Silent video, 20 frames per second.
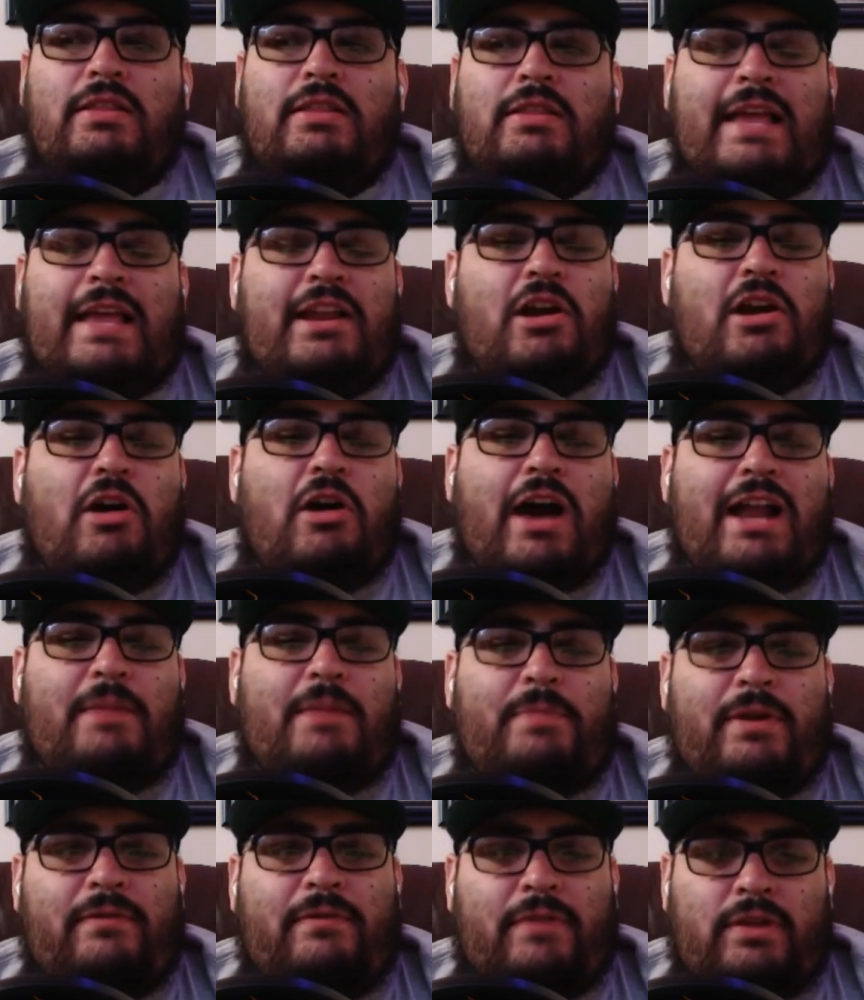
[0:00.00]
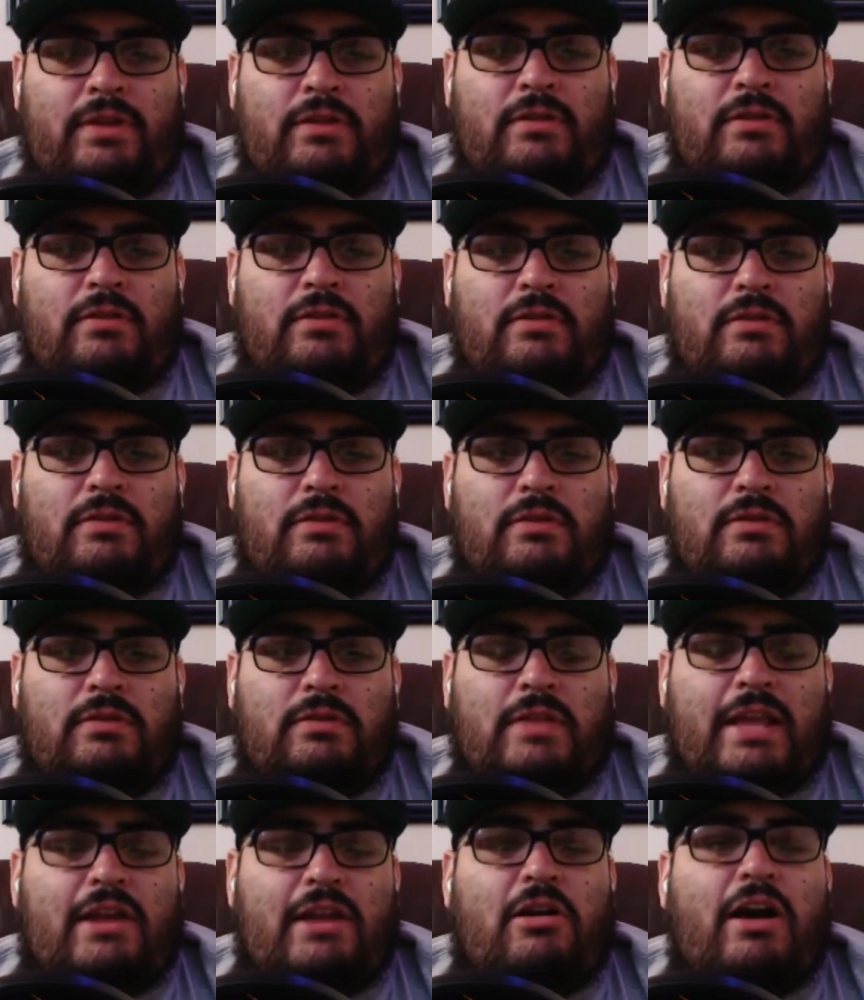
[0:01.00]
they know how to pivot.
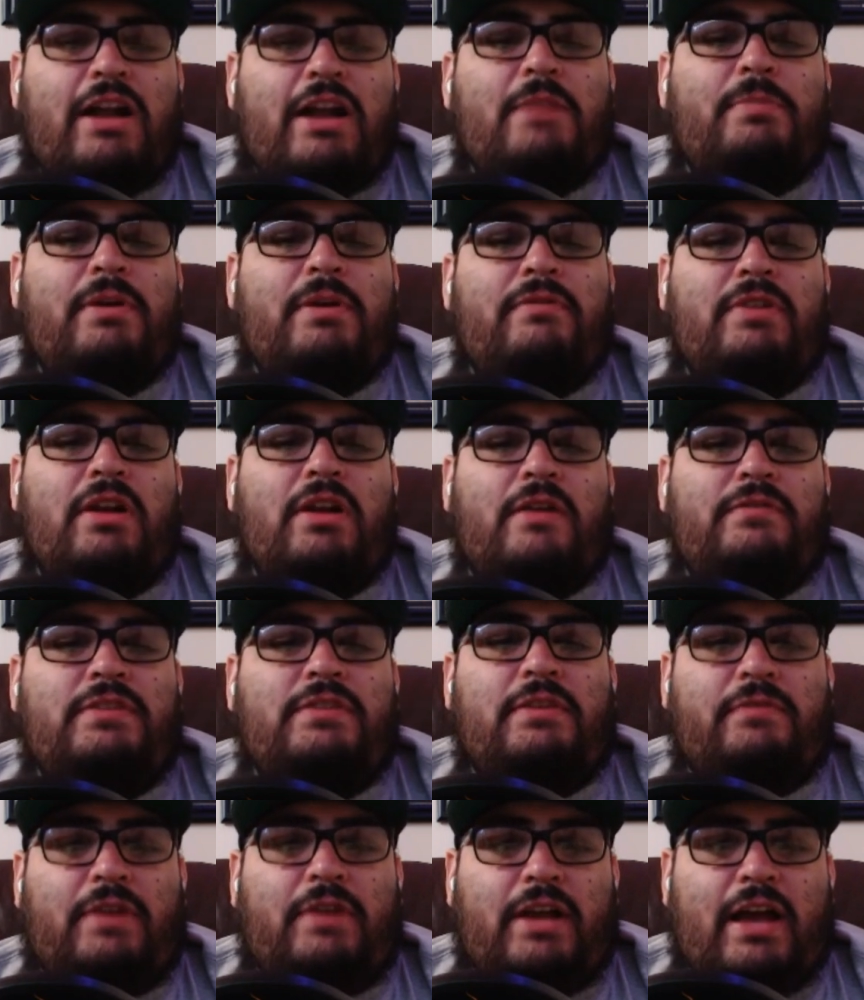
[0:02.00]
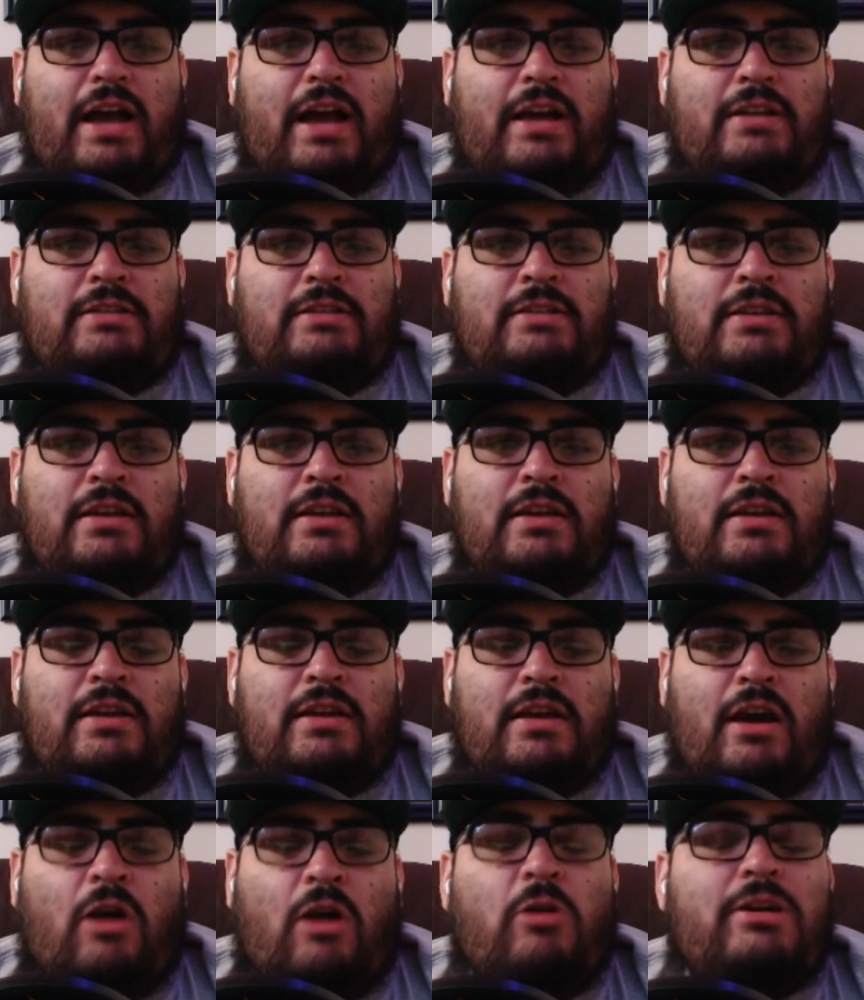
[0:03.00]
They know how to pivot off different guys.
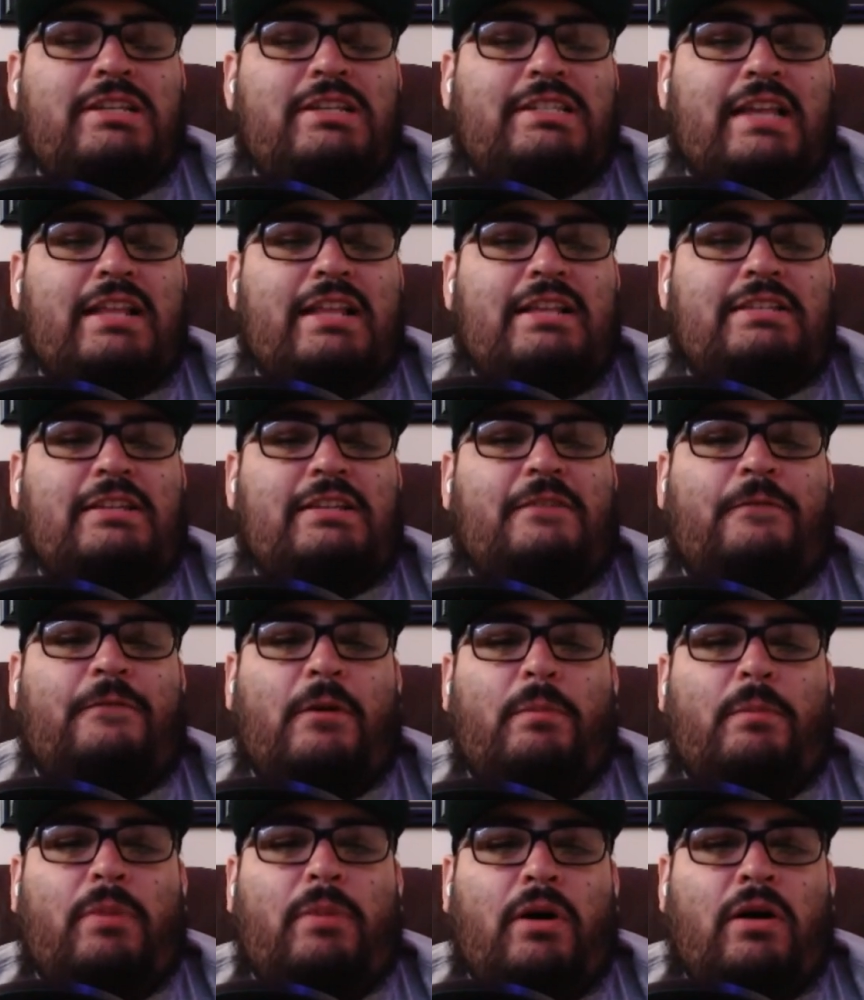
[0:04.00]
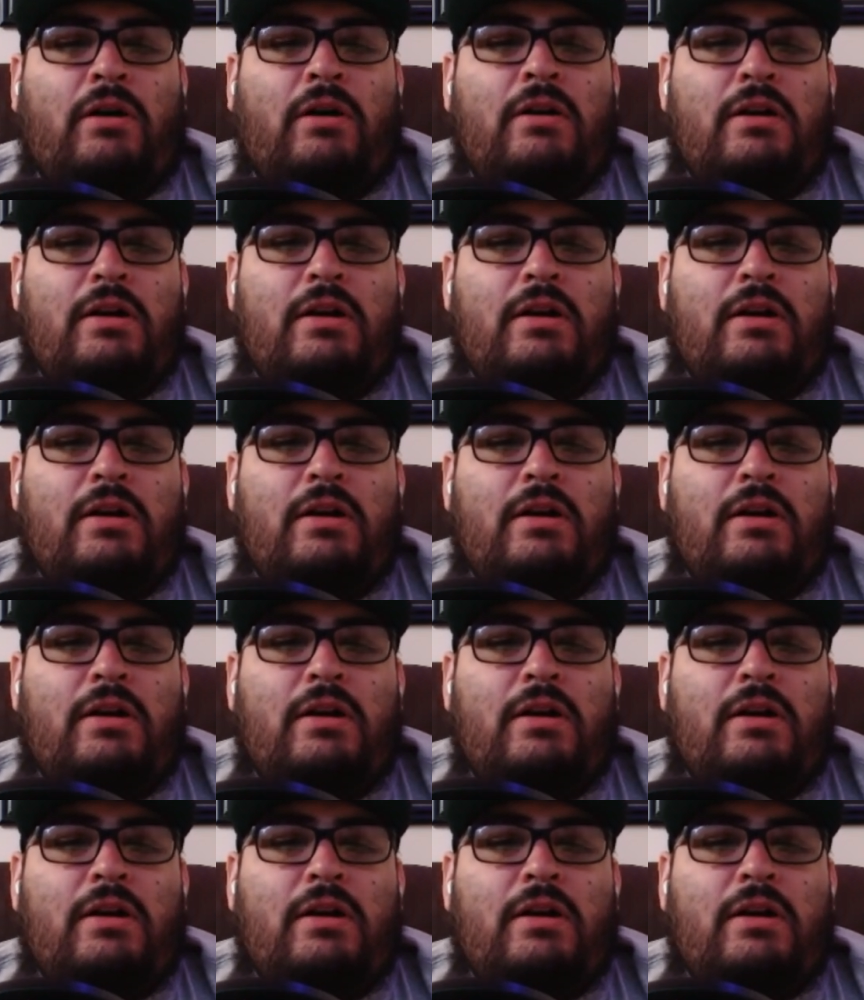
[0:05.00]
I always say this in football.